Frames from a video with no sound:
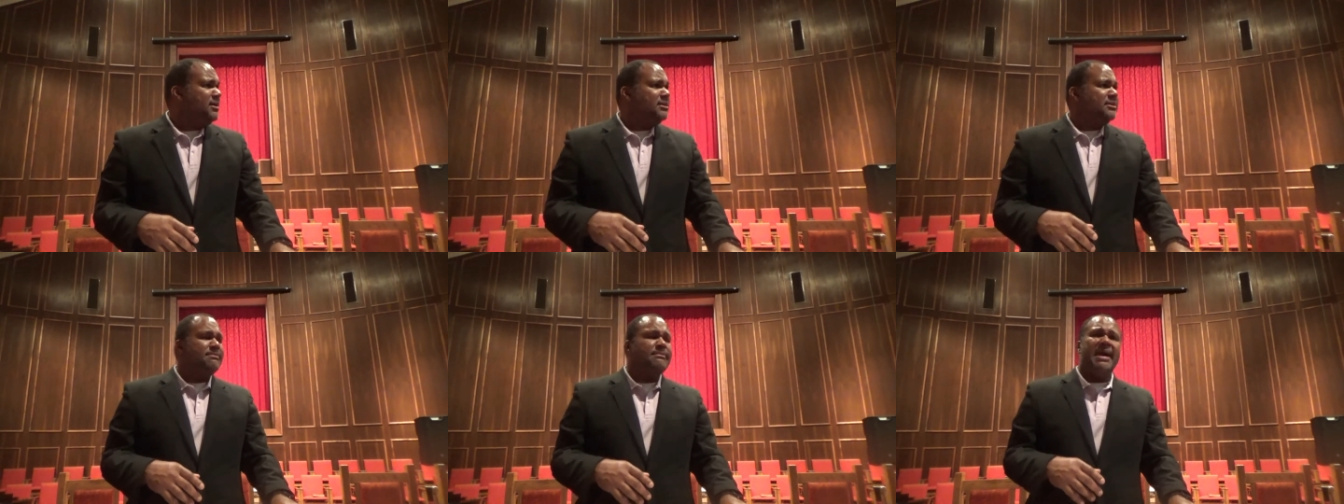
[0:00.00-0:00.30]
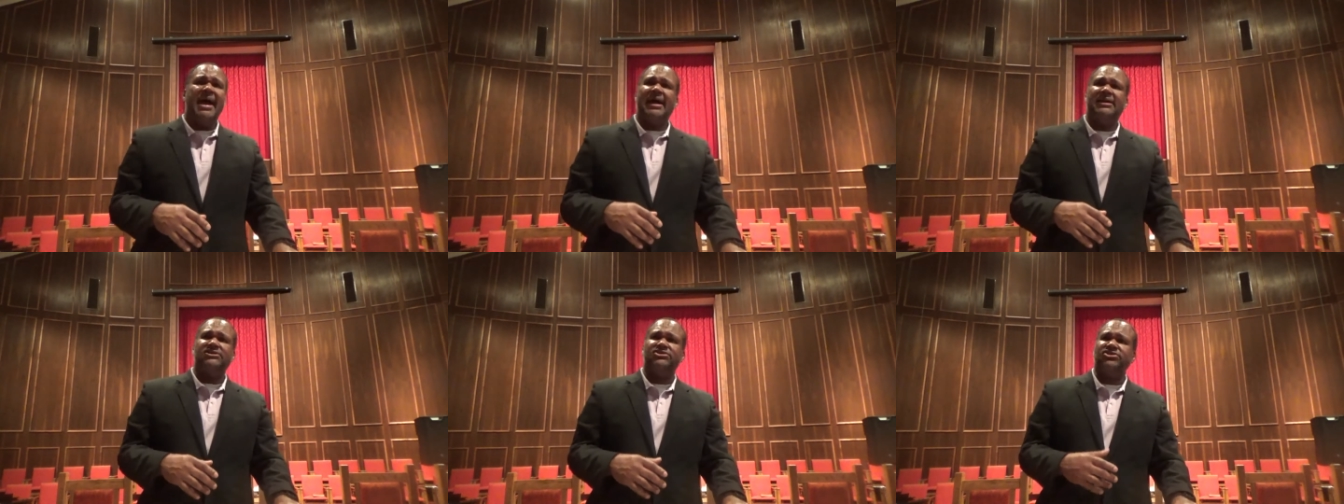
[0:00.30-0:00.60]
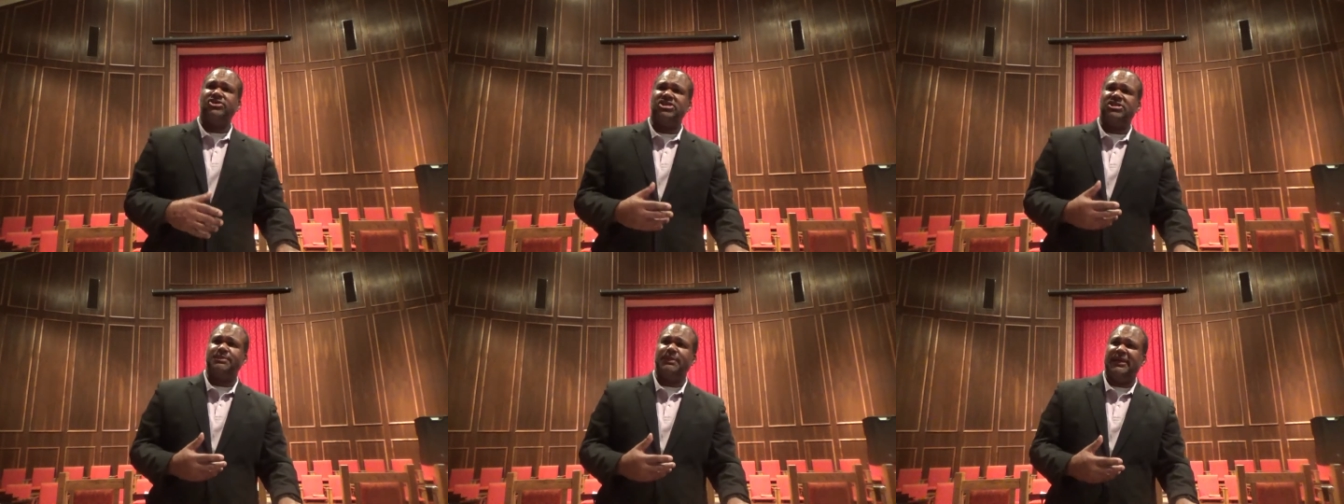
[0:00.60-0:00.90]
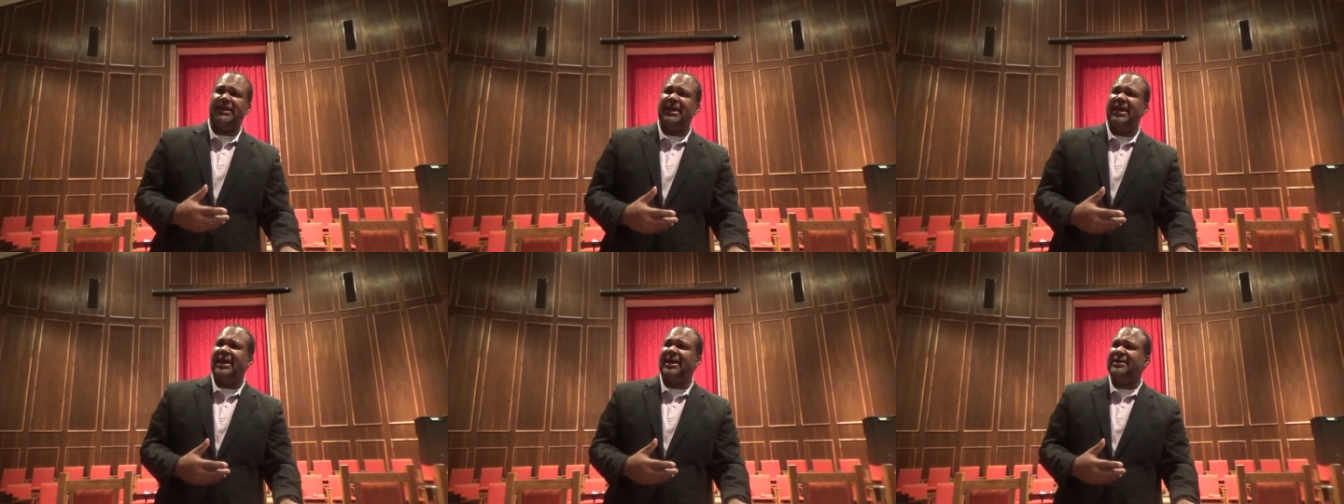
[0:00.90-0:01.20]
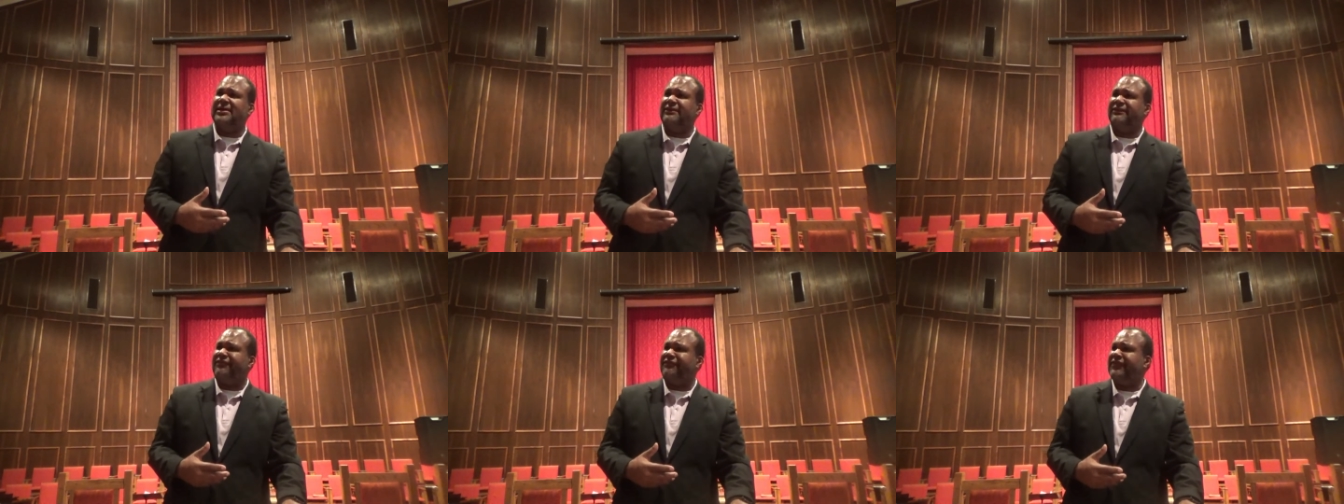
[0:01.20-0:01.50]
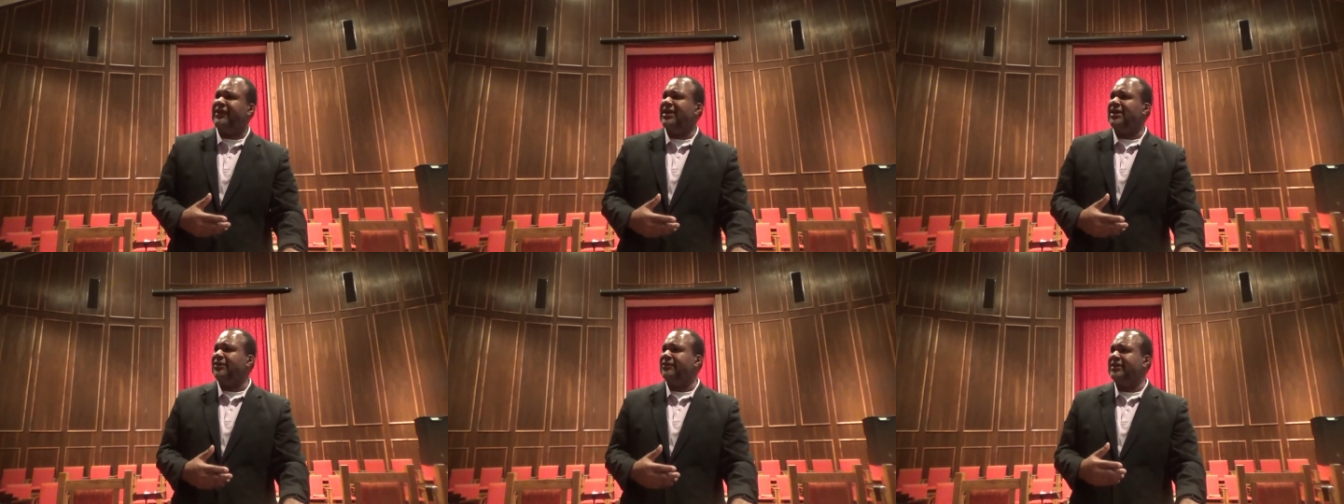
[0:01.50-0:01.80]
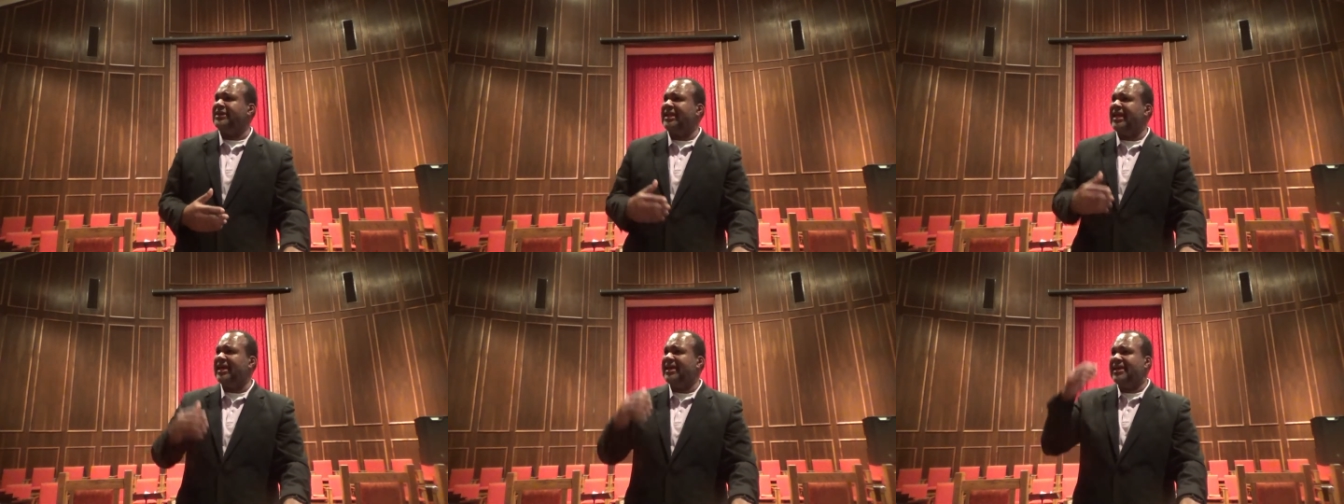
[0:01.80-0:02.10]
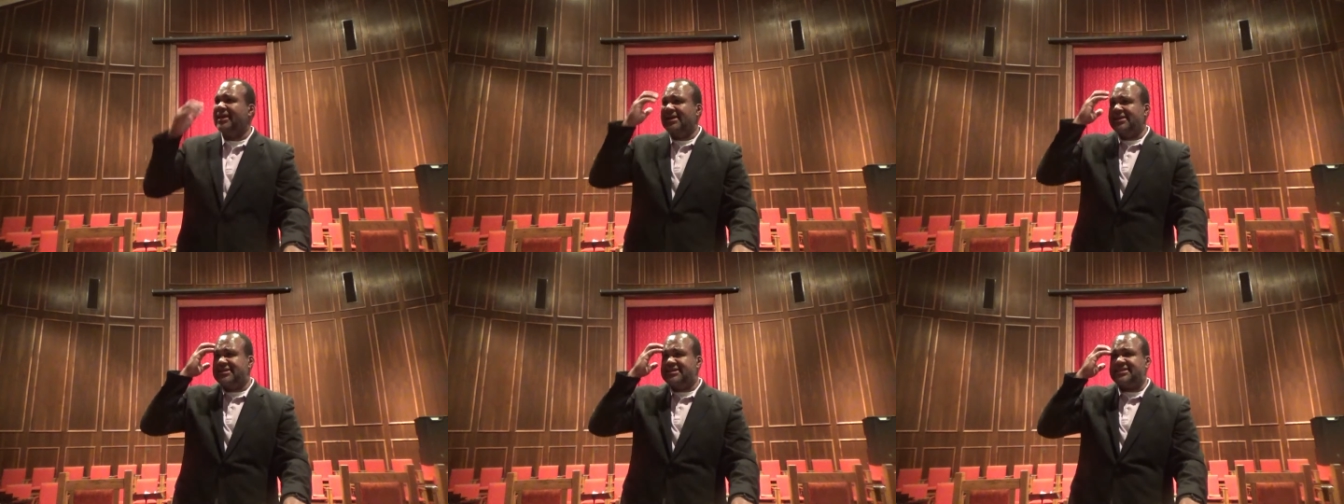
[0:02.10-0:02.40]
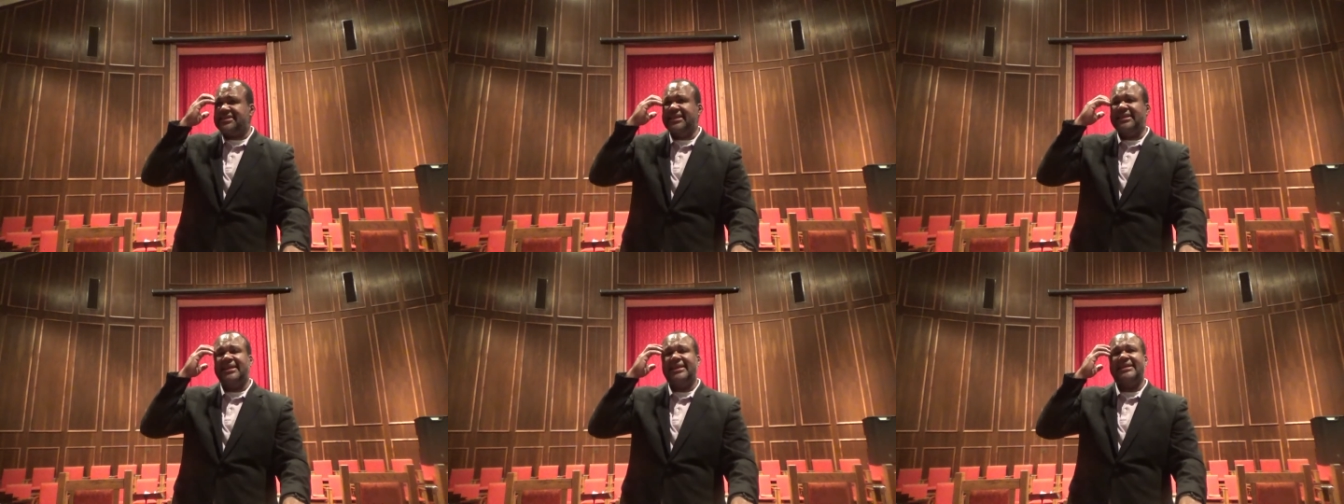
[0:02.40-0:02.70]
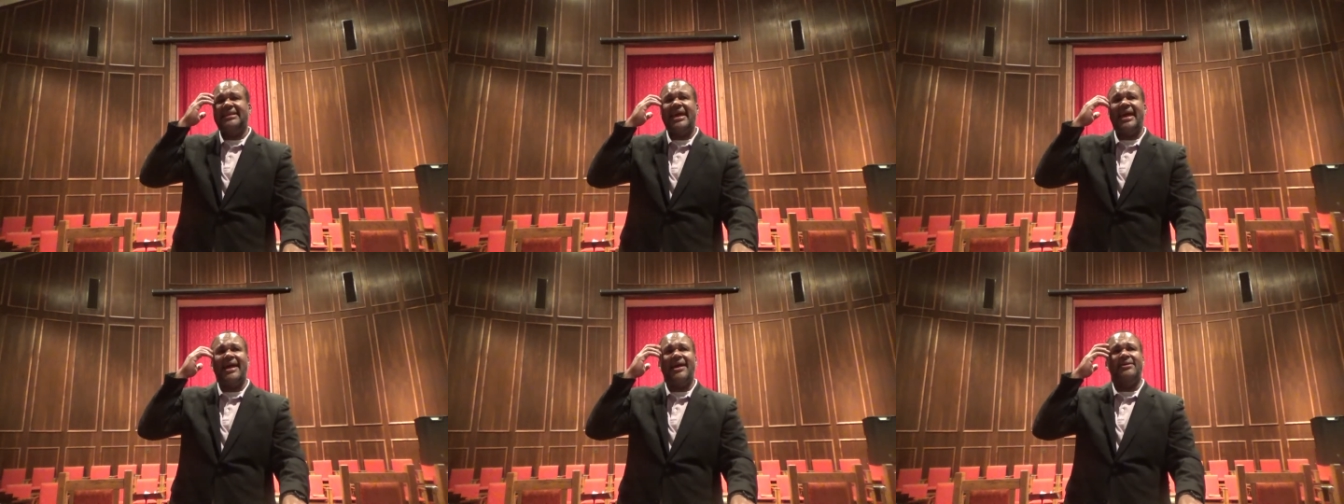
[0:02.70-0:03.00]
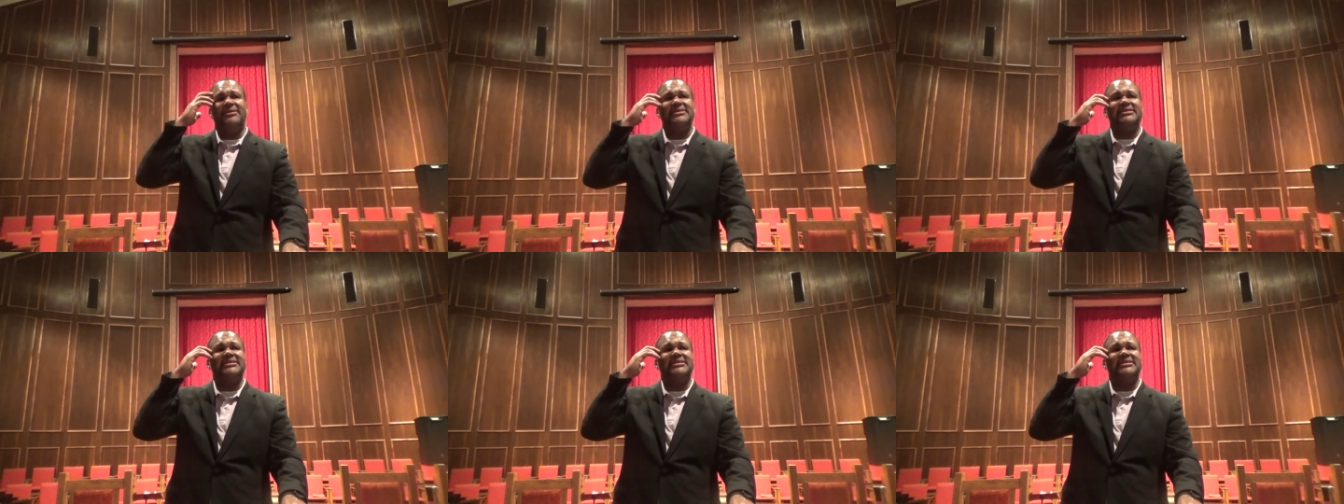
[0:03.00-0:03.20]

Magistrates began to fear and they sent it down and